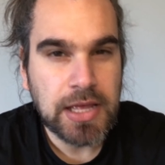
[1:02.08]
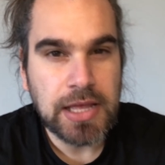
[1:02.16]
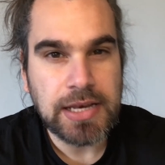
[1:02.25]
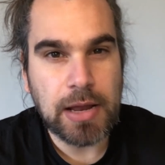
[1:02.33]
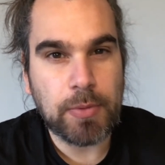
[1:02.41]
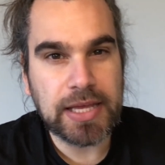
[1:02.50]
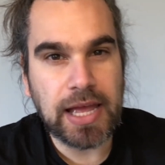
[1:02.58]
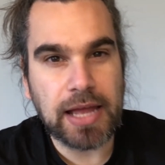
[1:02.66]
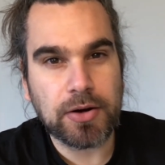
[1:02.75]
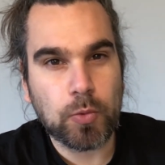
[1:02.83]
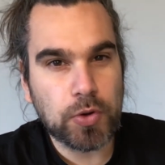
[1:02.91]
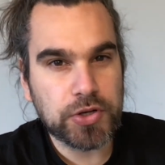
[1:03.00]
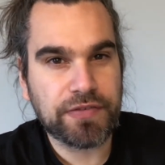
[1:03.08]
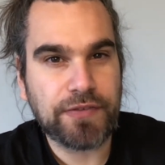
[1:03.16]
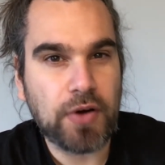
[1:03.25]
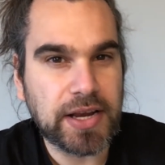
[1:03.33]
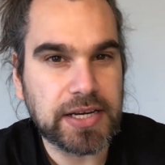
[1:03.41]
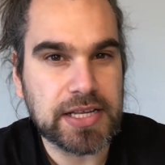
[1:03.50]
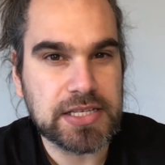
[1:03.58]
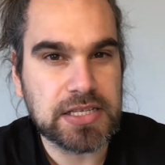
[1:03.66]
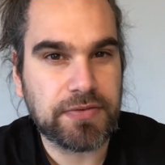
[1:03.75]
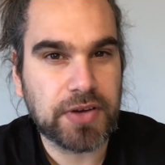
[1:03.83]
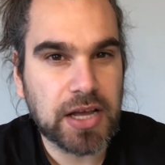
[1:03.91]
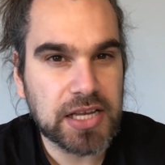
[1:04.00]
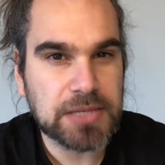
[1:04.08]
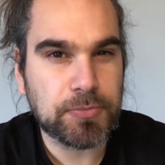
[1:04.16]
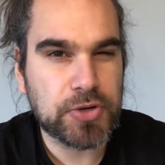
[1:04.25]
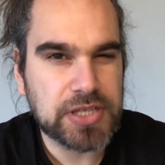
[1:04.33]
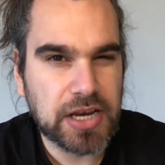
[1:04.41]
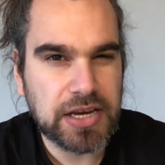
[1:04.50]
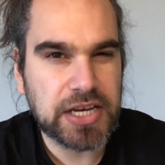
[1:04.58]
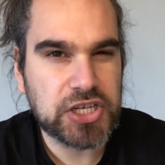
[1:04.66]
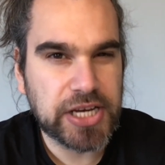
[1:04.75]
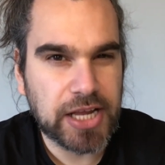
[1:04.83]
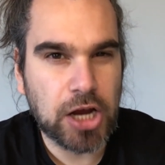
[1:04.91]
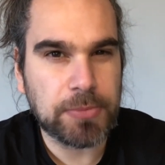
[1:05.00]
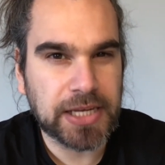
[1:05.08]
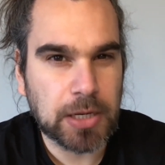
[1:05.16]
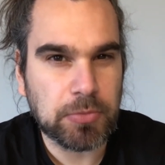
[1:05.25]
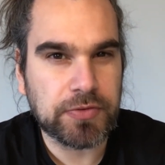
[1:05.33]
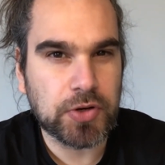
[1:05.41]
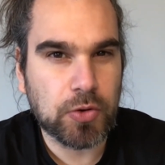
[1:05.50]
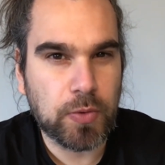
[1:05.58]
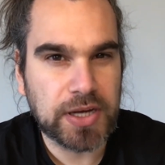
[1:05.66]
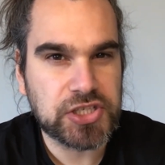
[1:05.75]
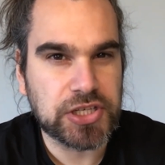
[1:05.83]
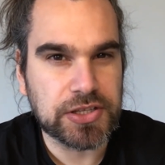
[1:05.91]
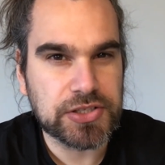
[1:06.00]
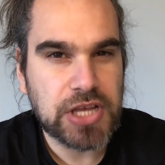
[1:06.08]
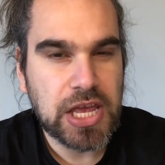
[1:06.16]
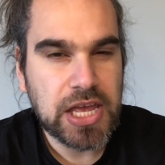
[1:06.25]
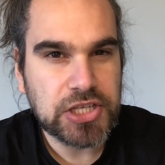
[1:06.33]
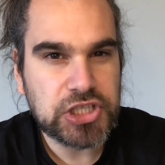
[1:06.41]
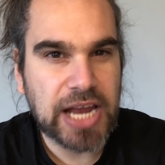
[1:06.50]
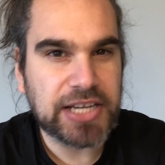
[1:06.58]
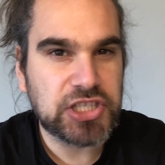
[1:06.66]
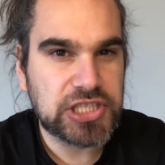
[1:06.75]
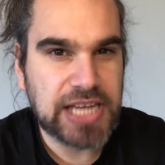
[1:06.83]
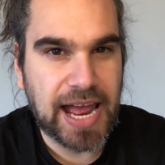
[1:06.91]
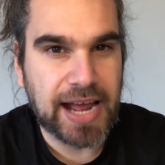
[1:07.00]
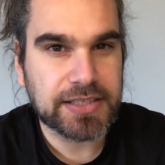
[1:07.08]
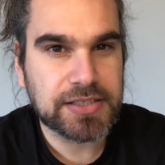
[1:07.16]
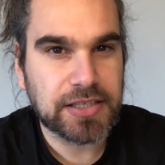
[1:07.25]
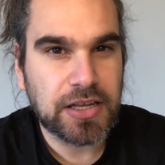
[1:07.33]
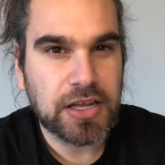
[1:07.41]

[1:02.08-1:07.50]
Now again, what you'll find is if a customer isn't initially opening up with your questions, change tact.